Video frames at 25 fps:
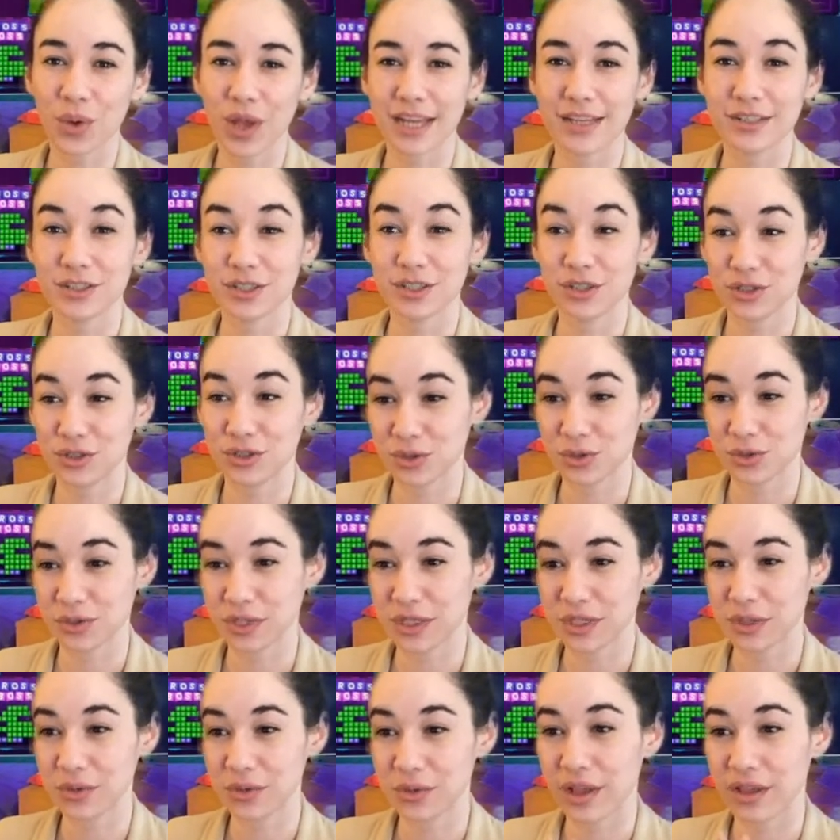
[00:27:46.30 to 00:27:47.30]
to do
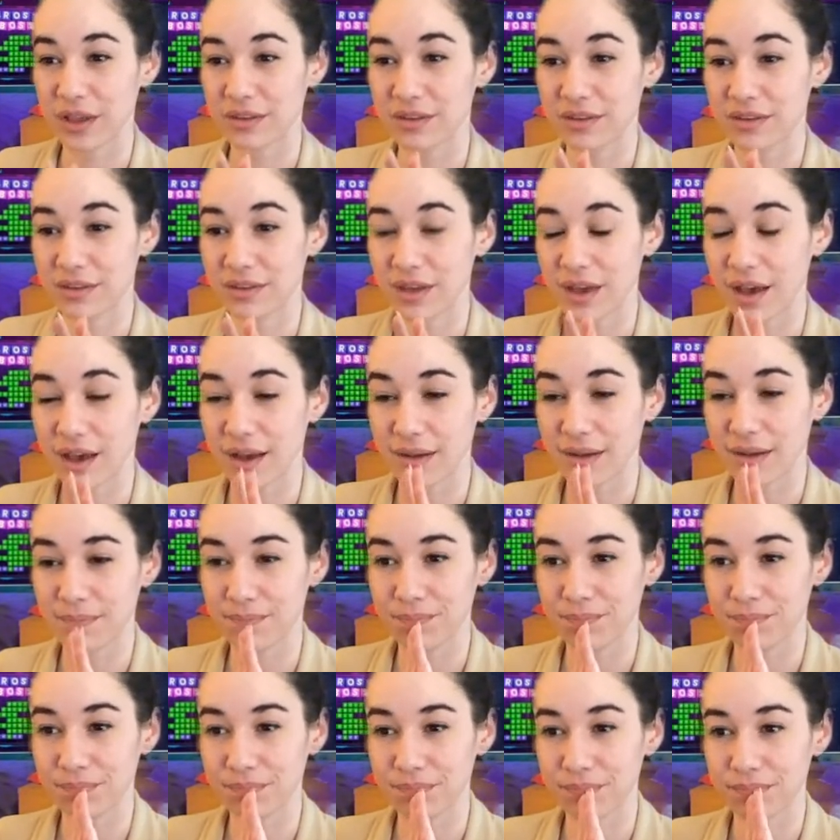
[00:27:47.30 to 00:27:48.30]
it with
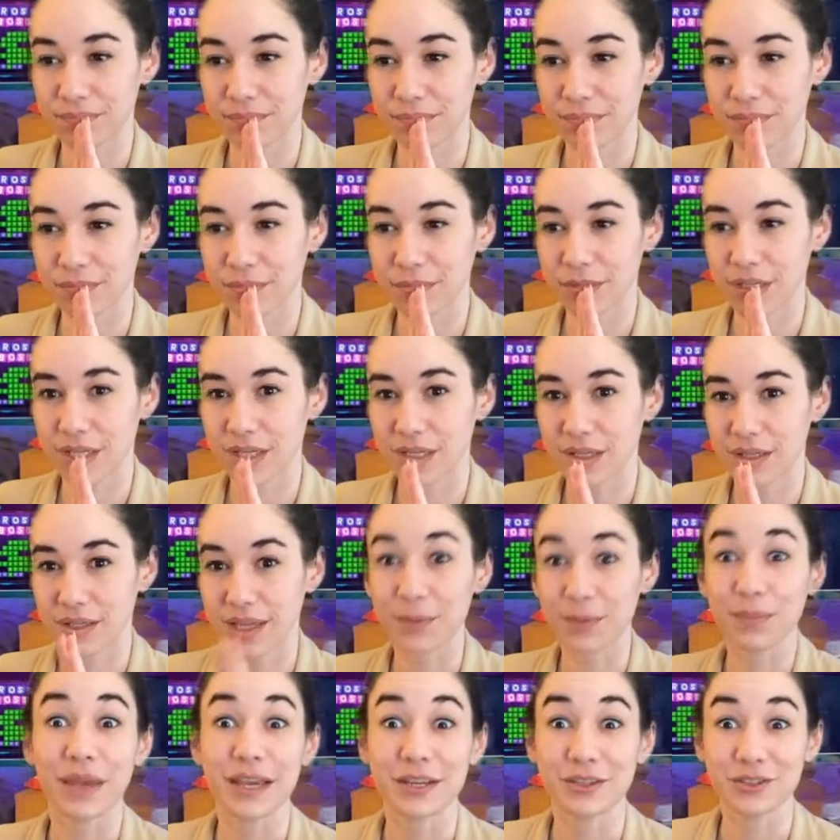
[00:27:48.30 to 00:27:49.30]
like
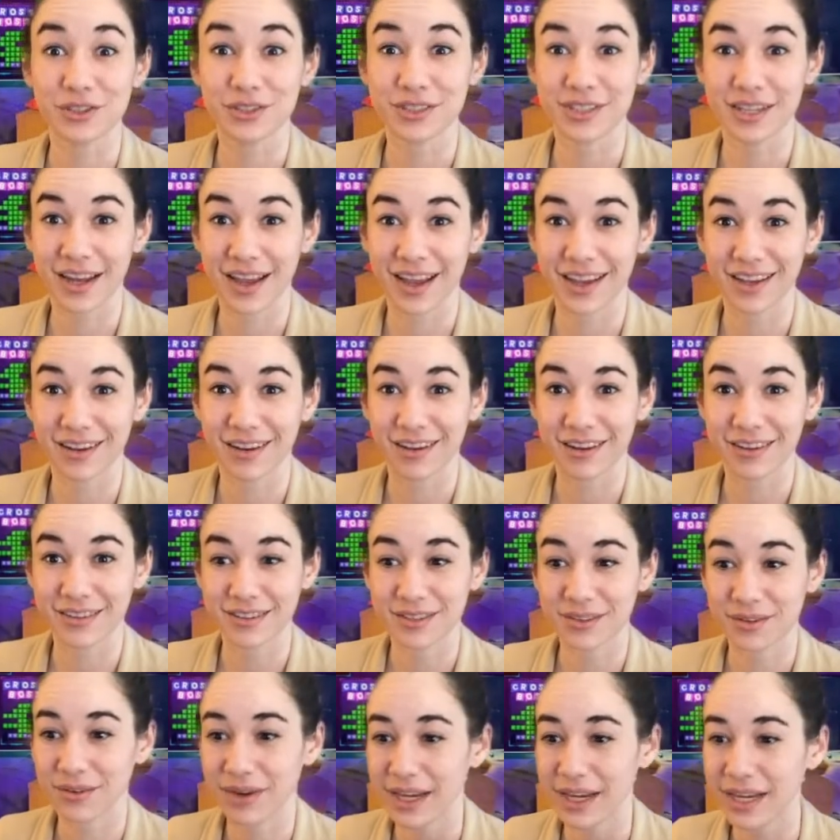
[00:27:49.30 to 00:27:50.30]
pictures and icons,
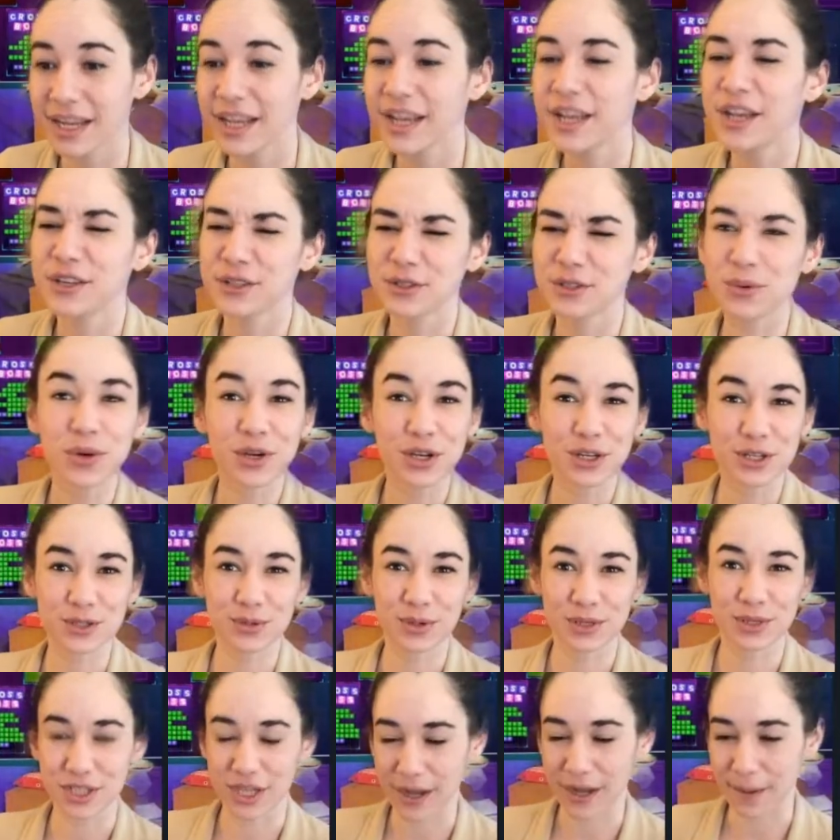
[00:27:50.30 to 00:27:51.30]
right? So we're going to
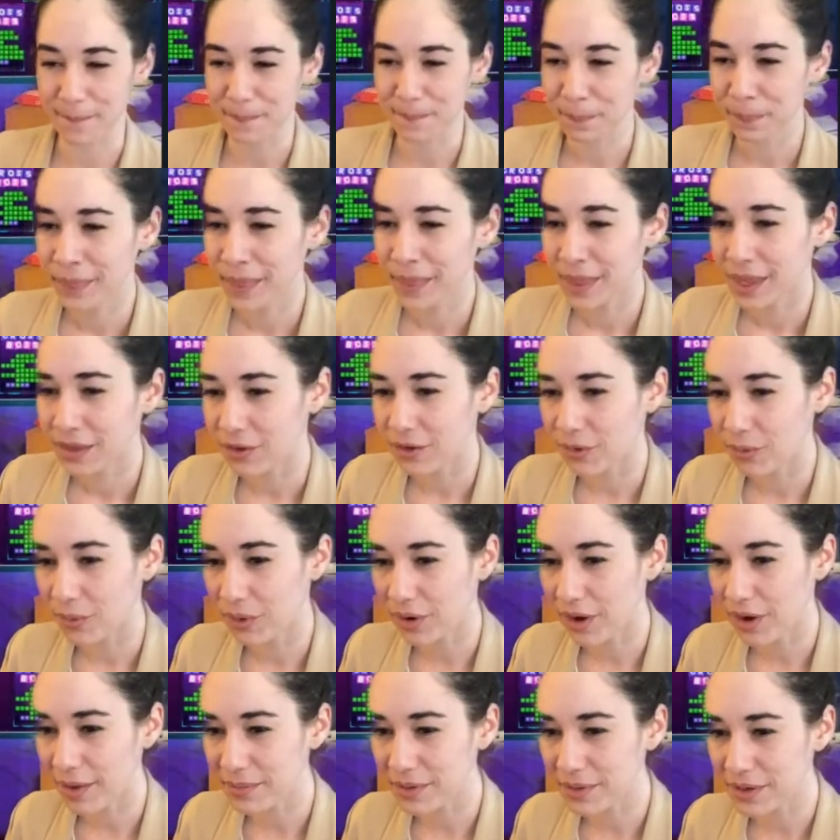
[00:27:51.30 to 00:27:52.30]
switch it up. So we're
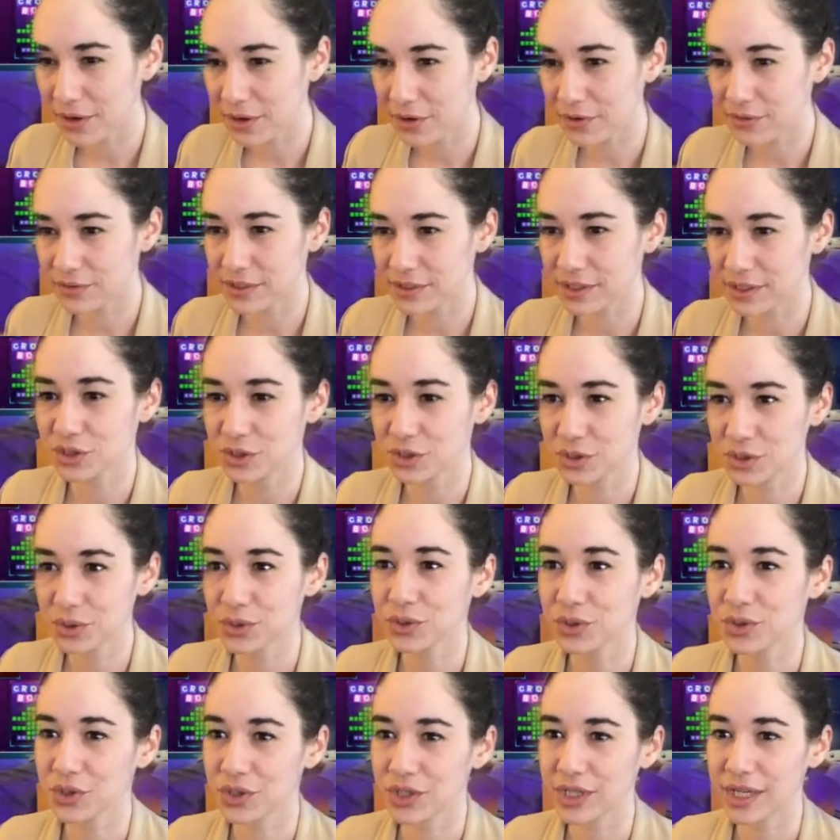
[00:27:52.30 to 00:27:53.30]
coming over to
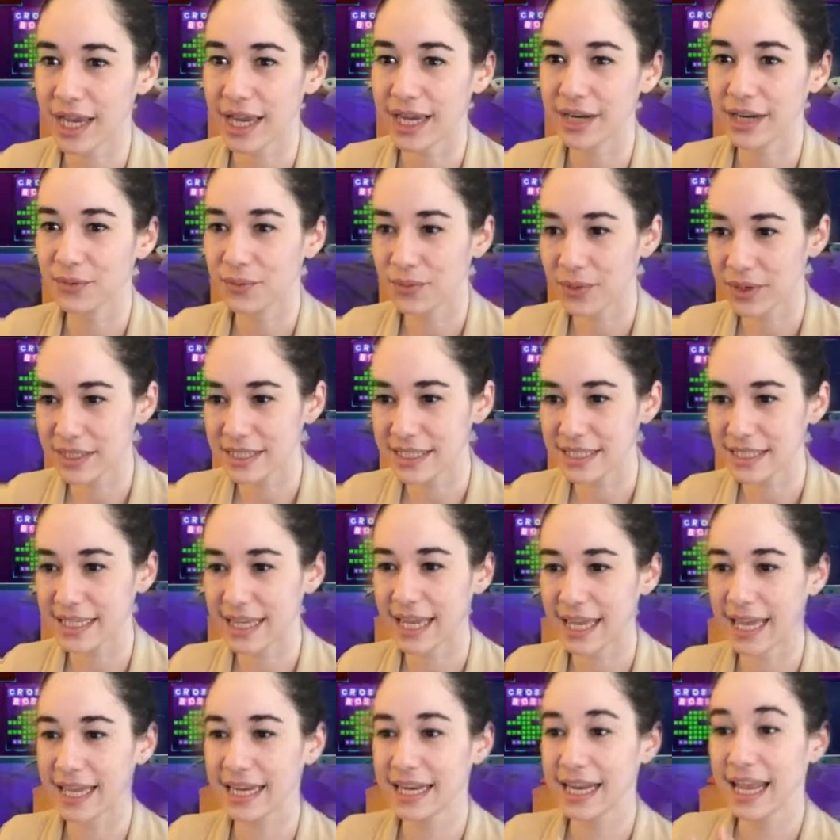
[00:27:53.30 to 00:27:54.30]
create once
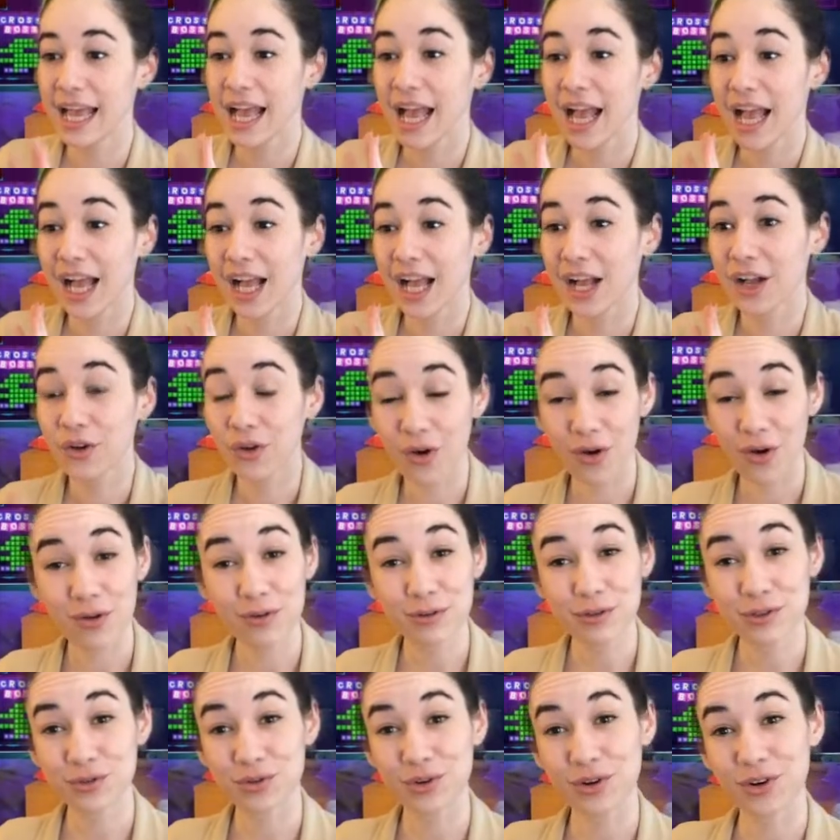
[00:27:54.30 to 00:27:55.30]
again.
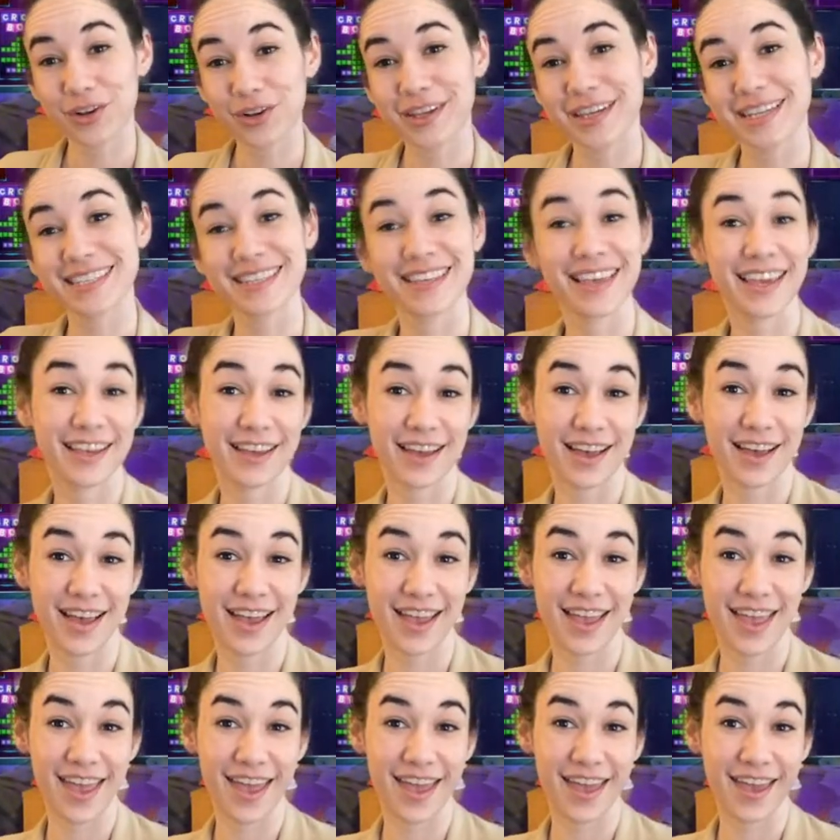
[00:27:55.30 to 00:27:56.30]
Gold Troll is like
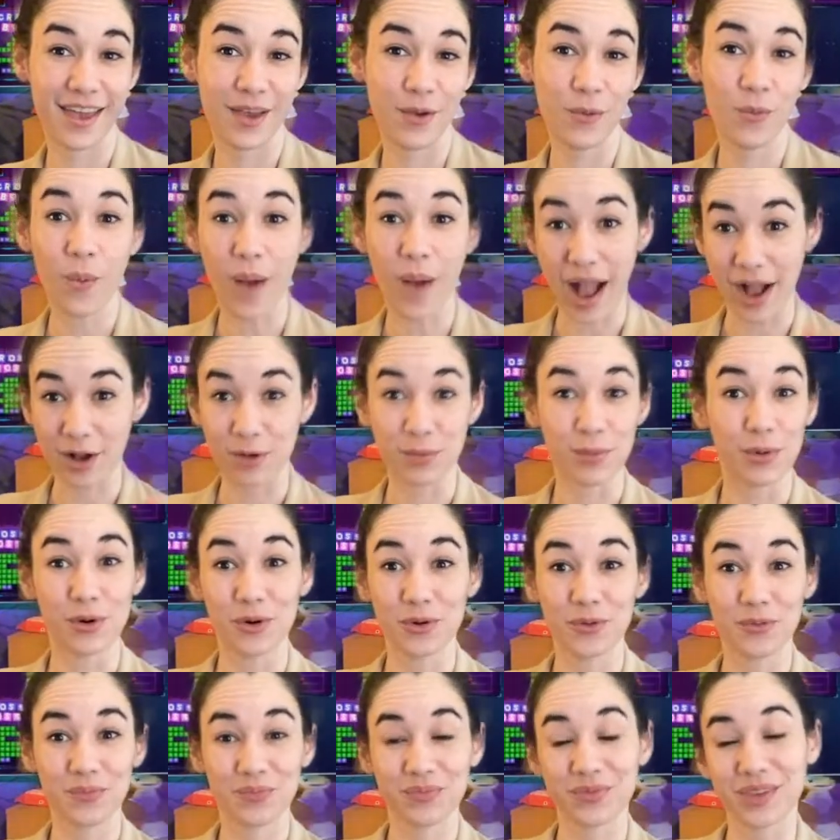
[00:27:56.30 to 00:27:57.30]
a whack-a-mole
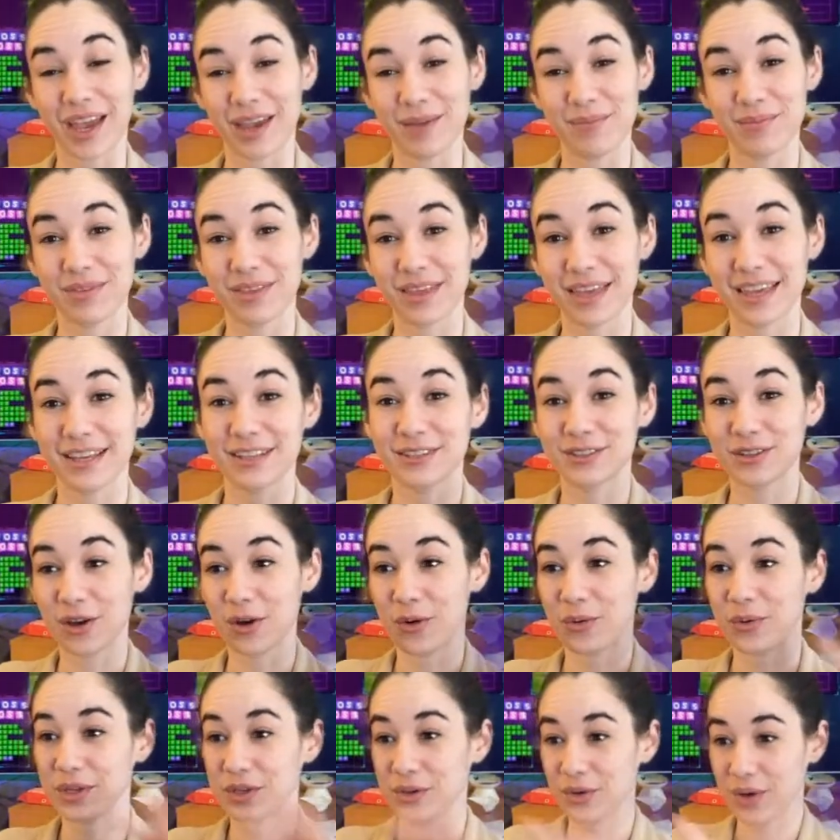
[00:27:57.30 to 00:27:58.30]
type thing.
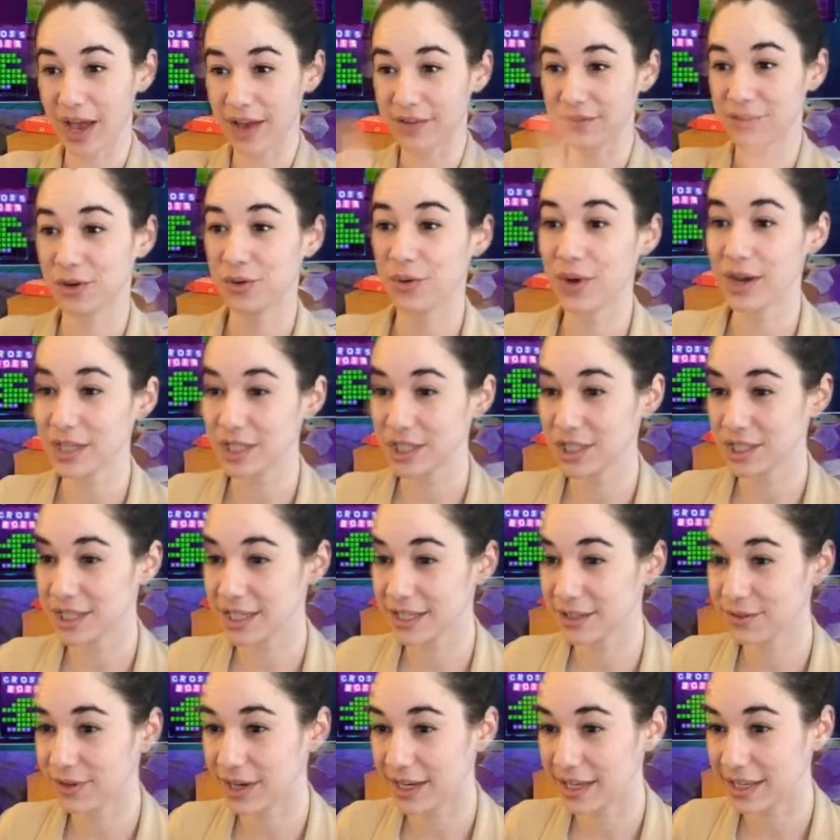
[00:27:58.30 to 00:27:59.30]
So you have a
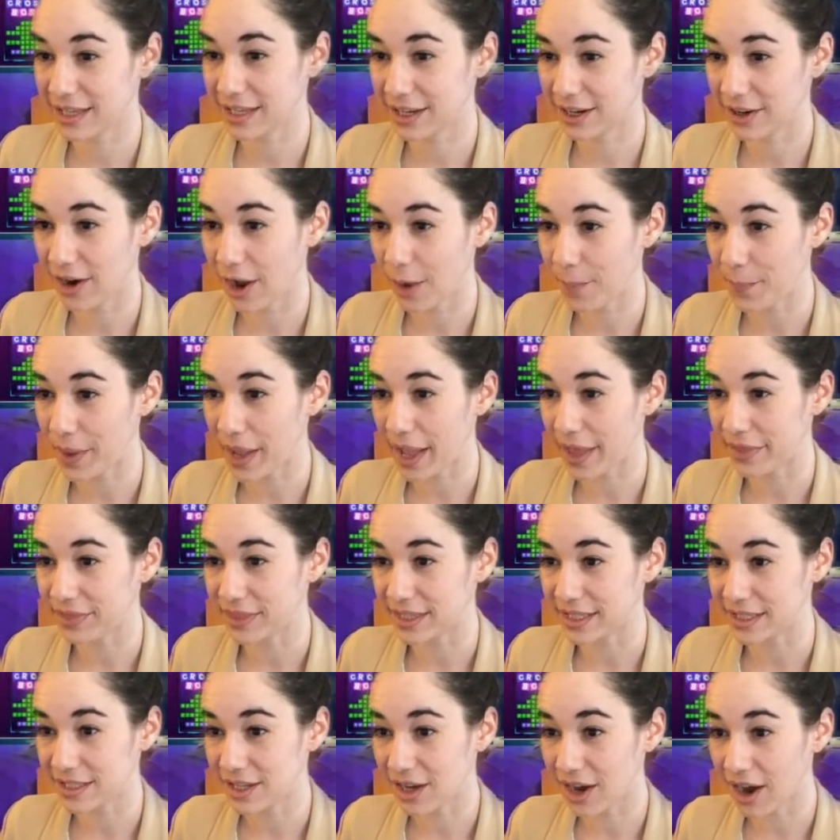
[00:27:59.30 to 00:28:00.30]
question right here up at the
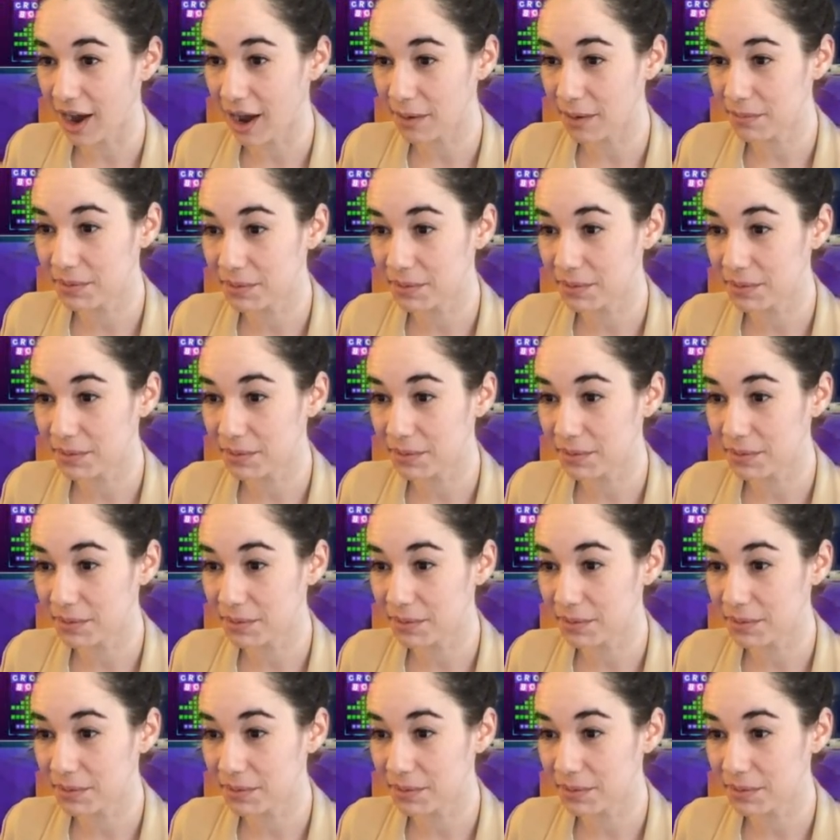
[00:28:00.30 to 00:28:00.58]
top,